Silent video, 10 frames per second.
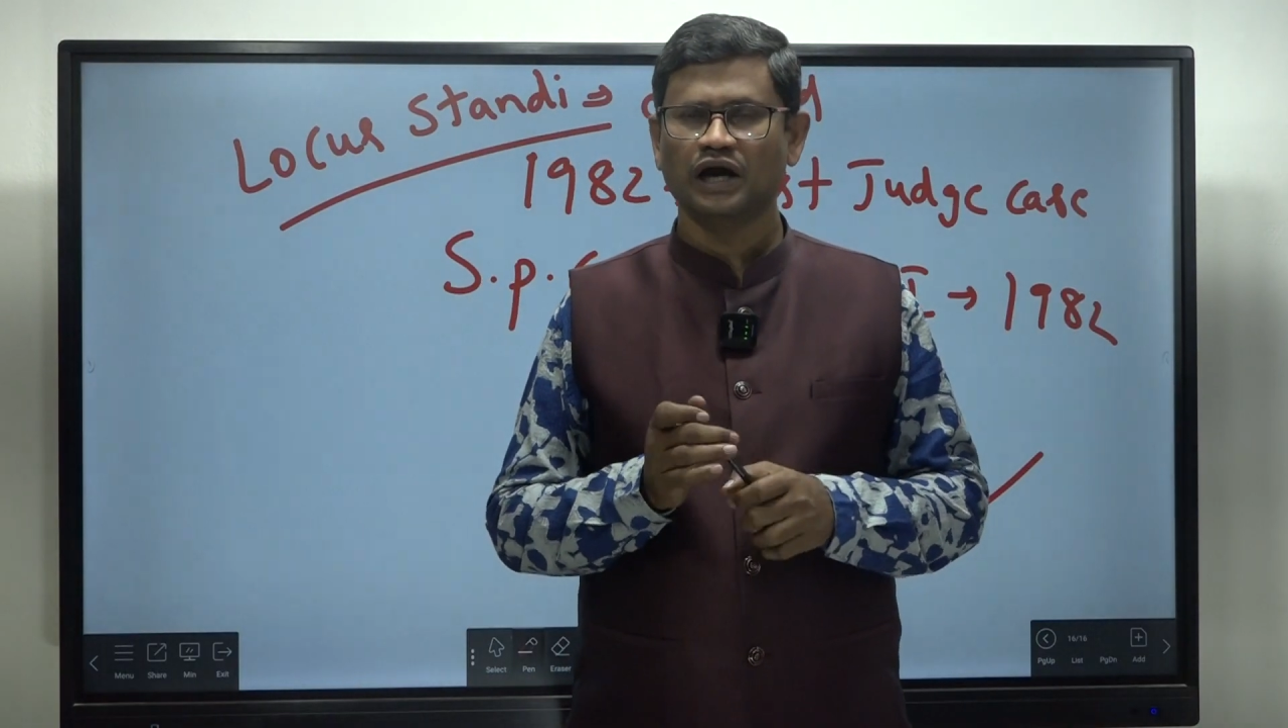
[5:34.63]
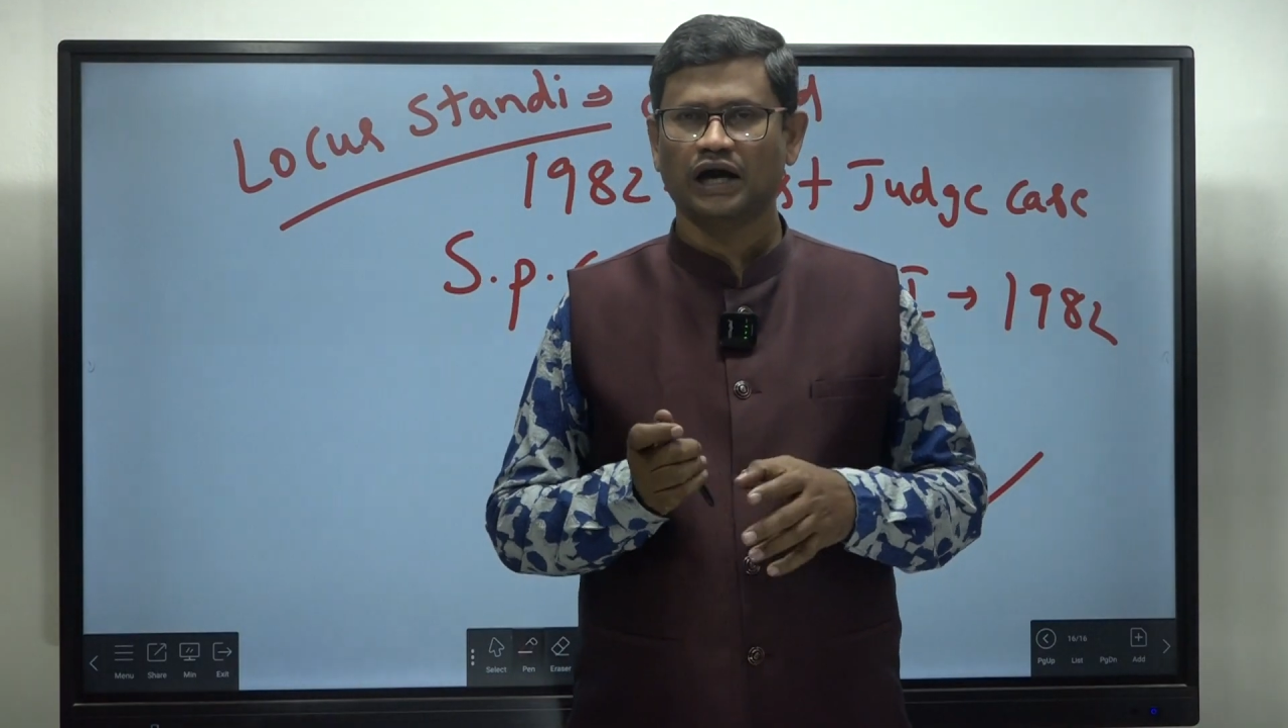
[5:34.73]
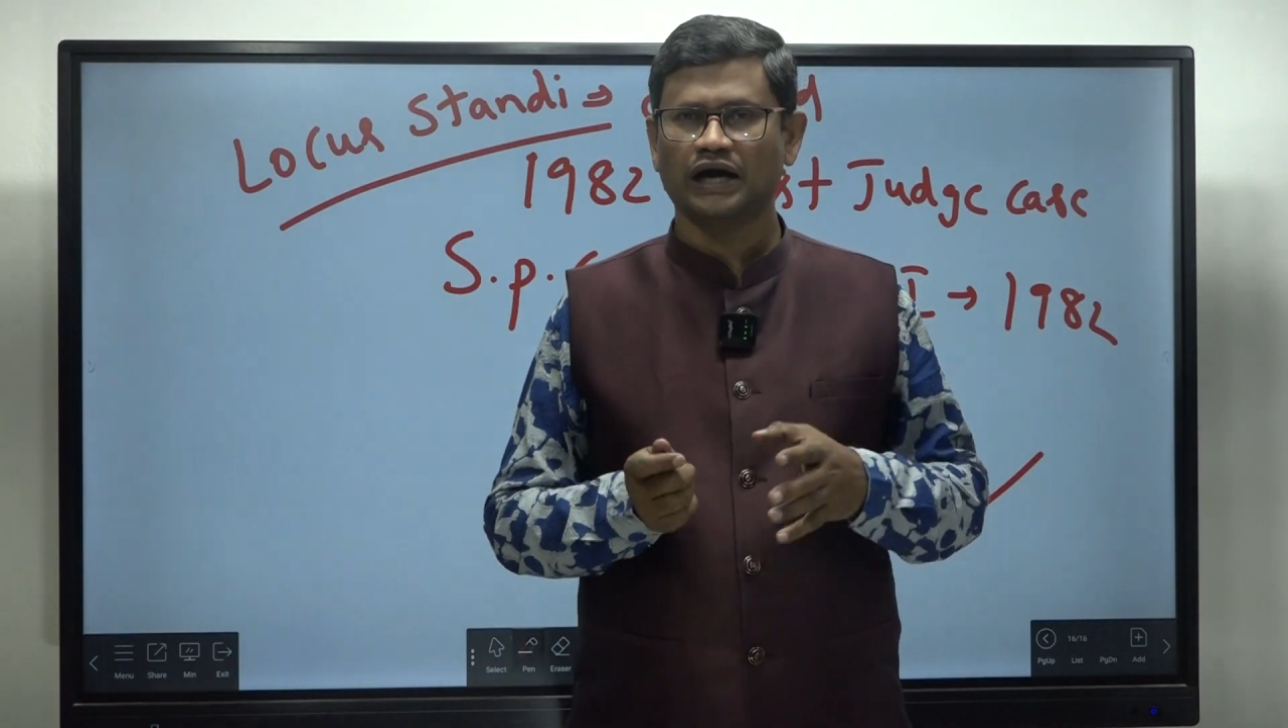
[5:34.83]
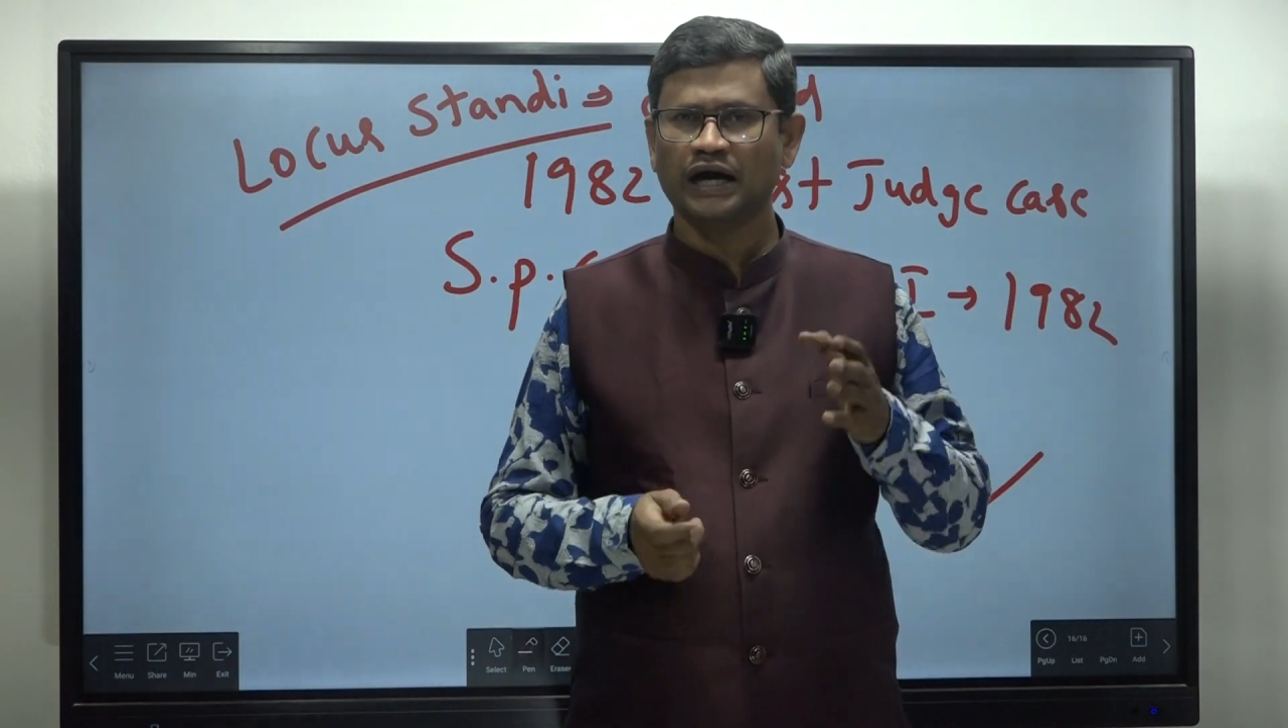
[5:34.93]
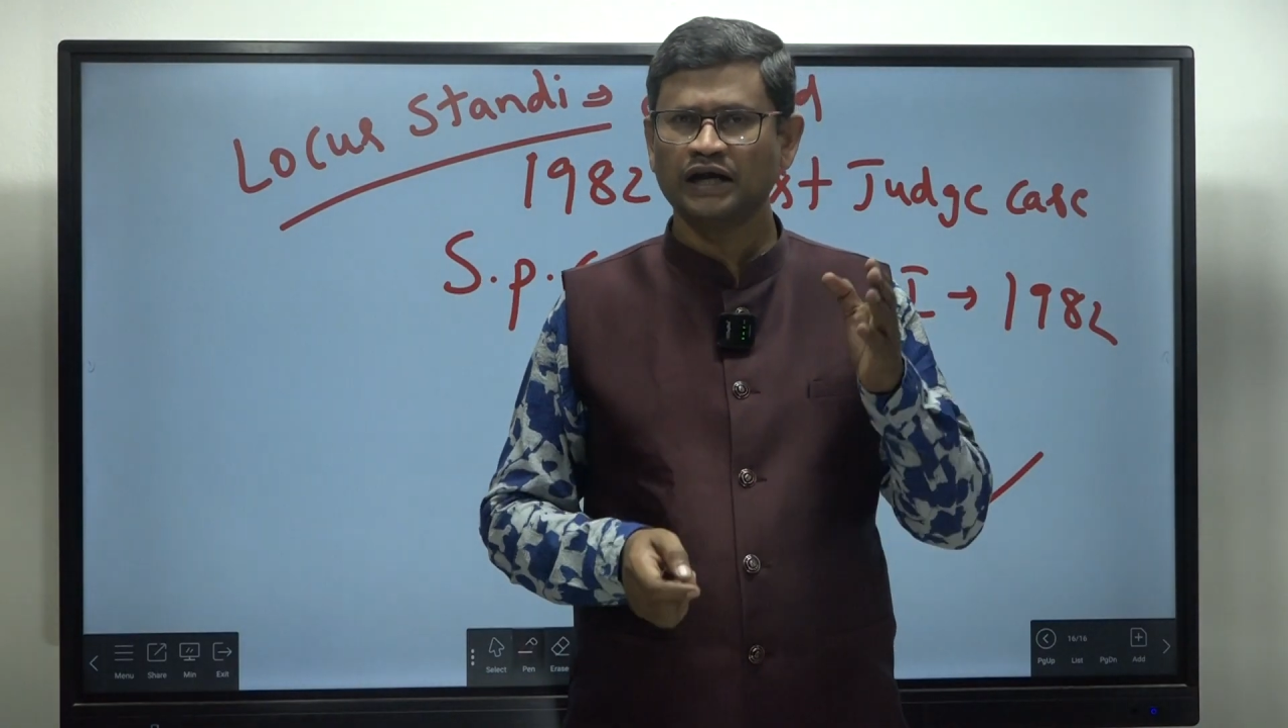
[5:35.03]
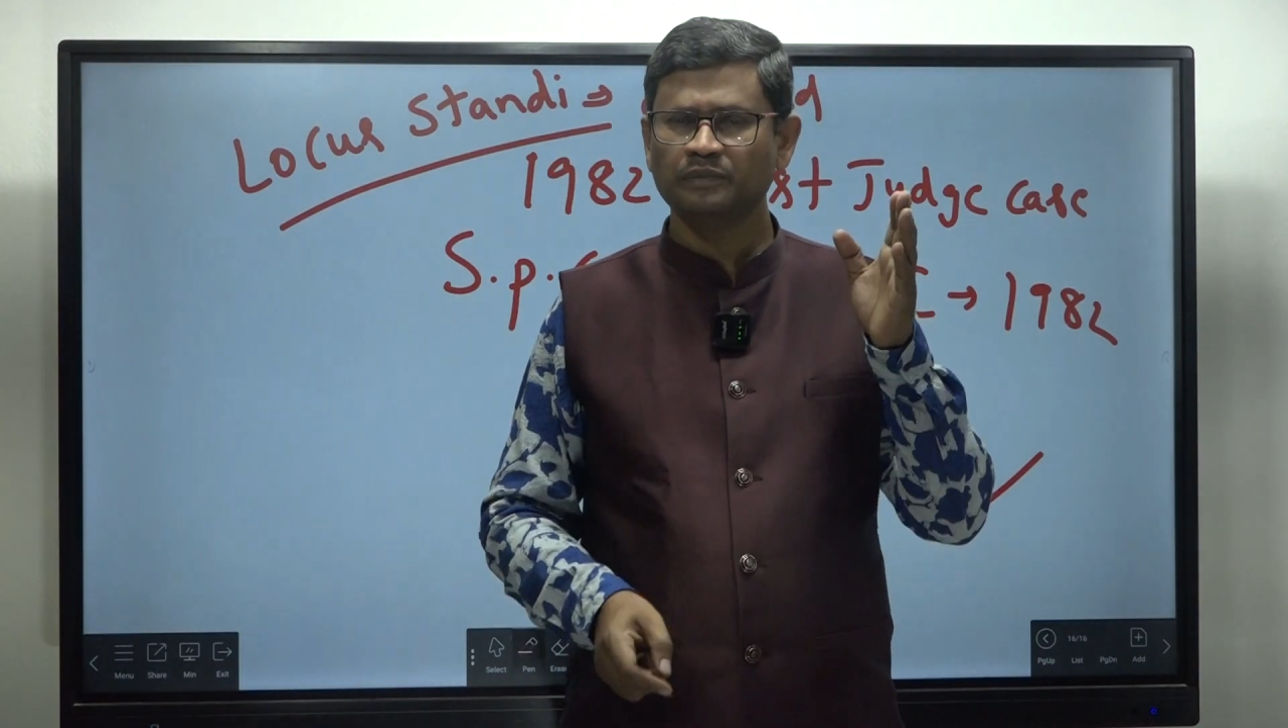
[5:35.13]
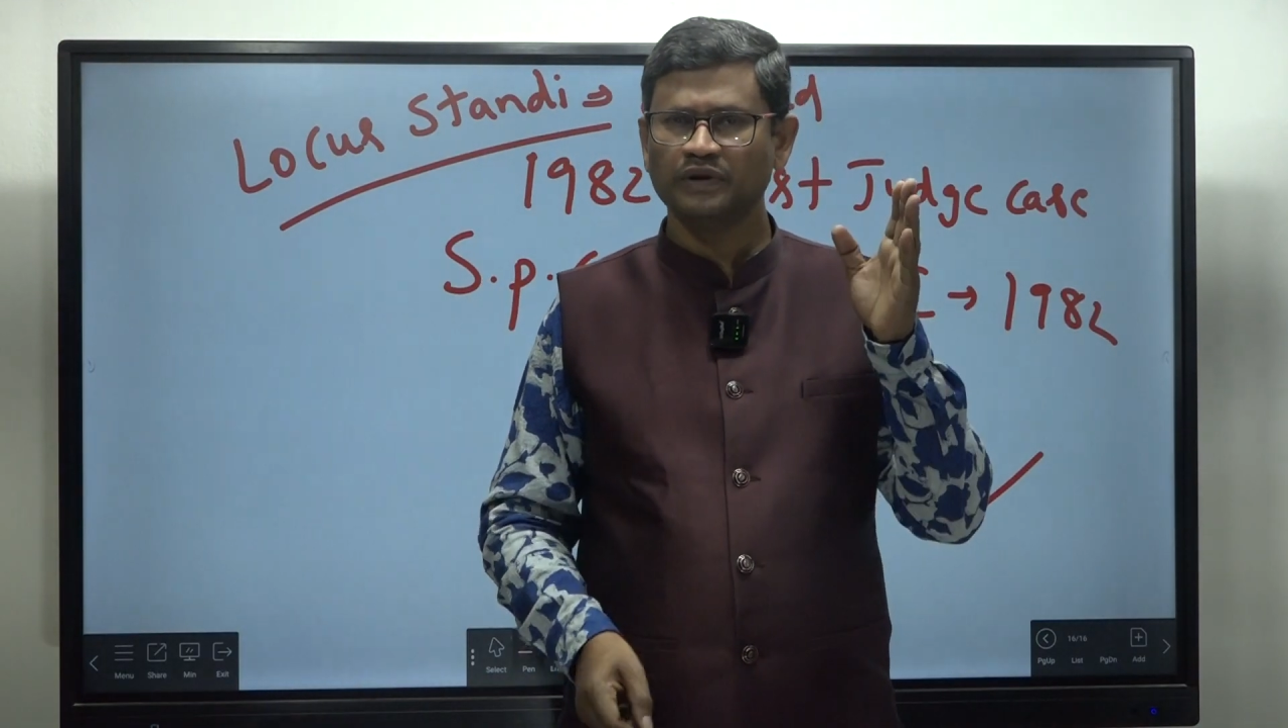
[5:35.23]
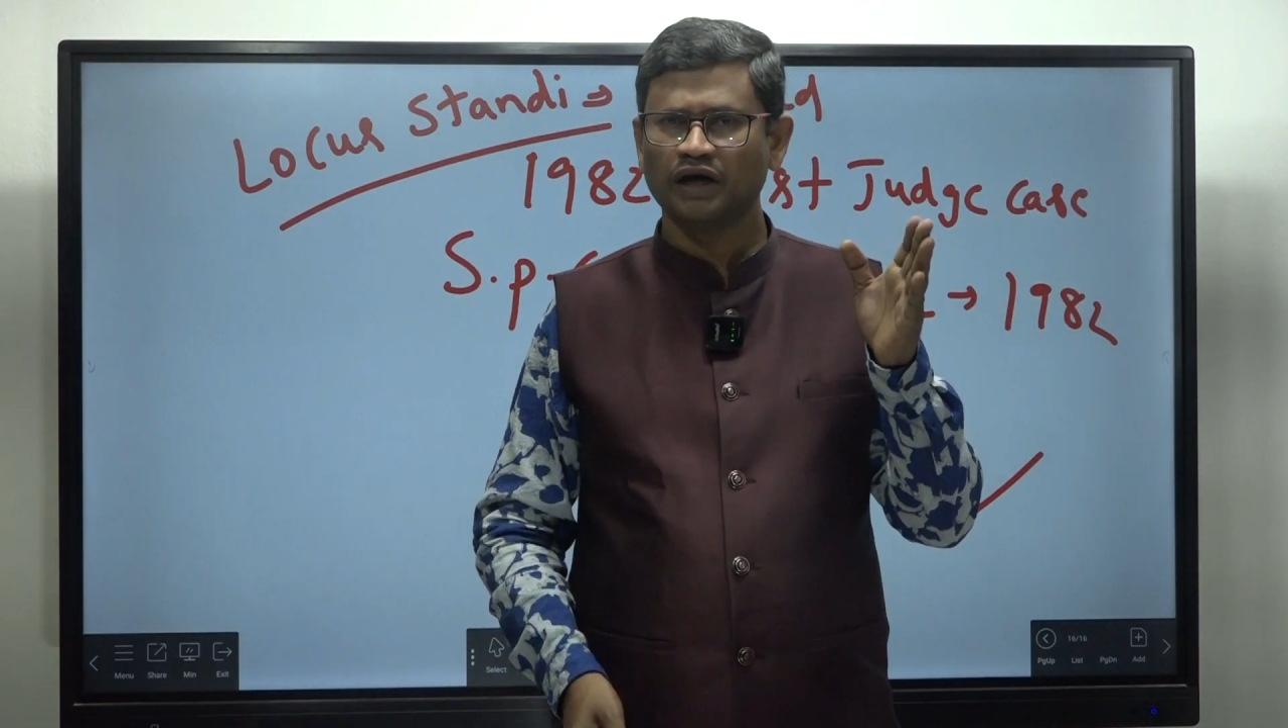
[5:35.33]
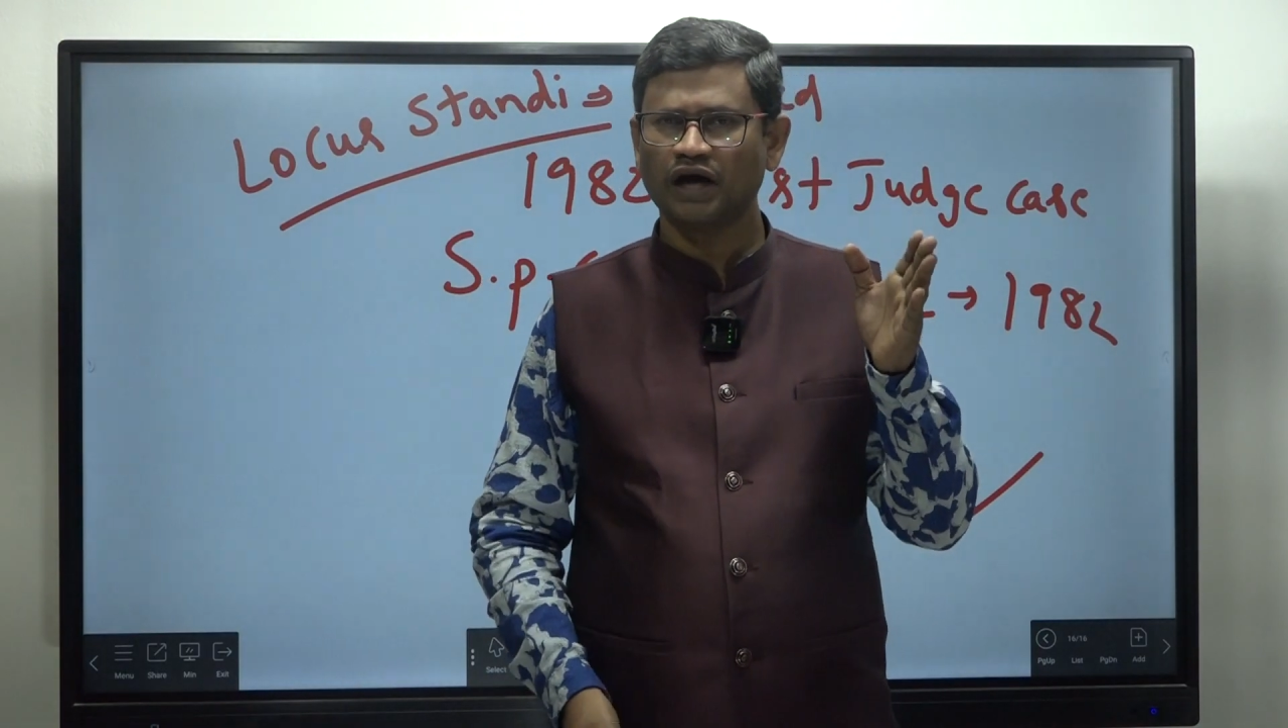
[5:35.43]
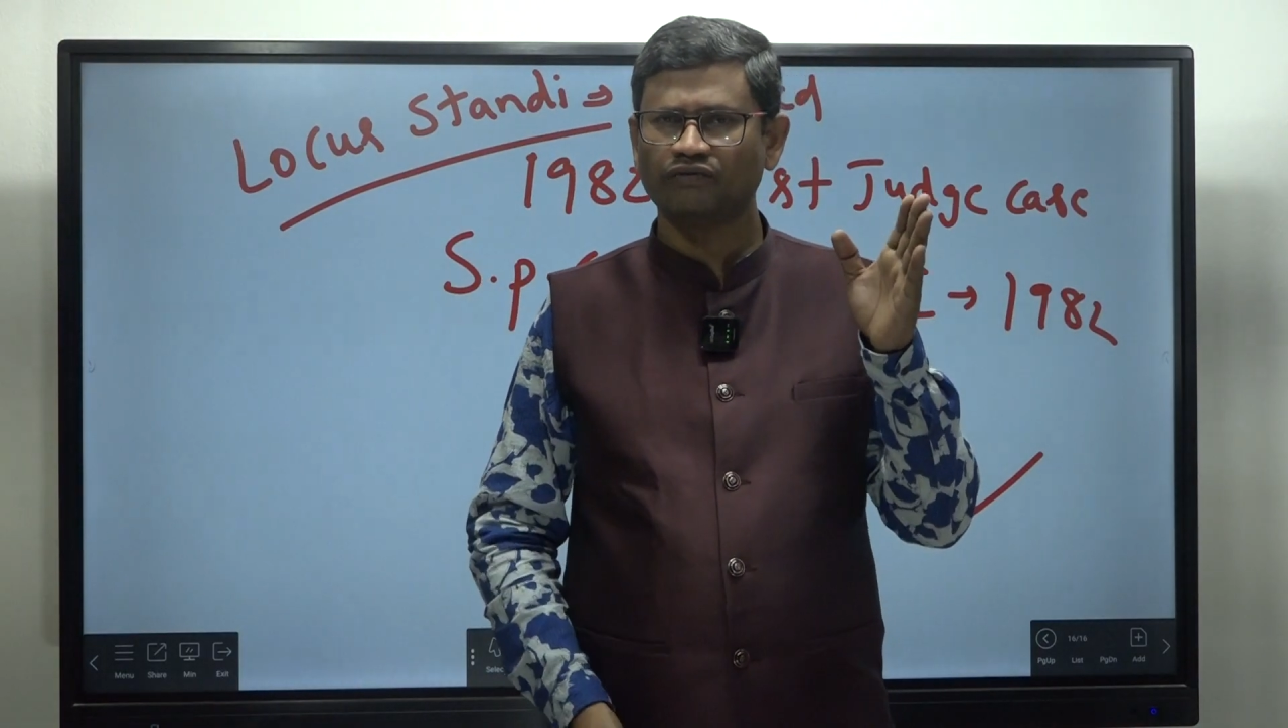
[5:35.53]
on
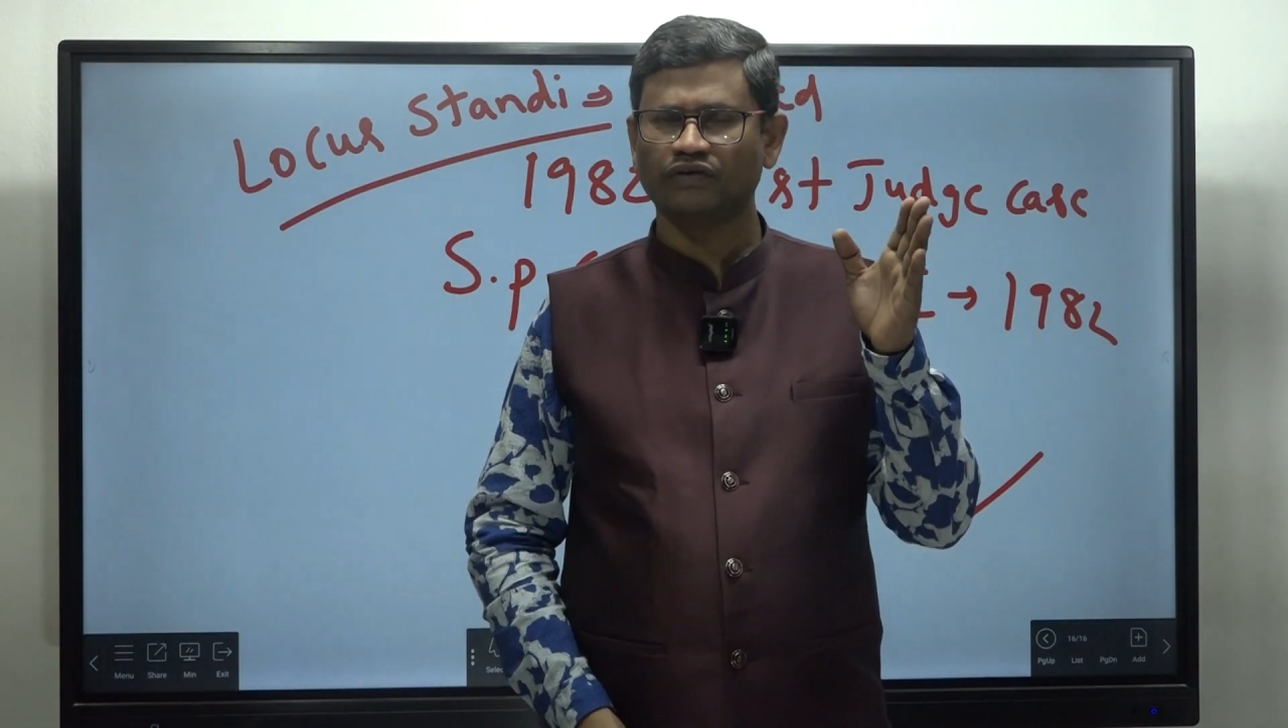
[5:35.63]
behalf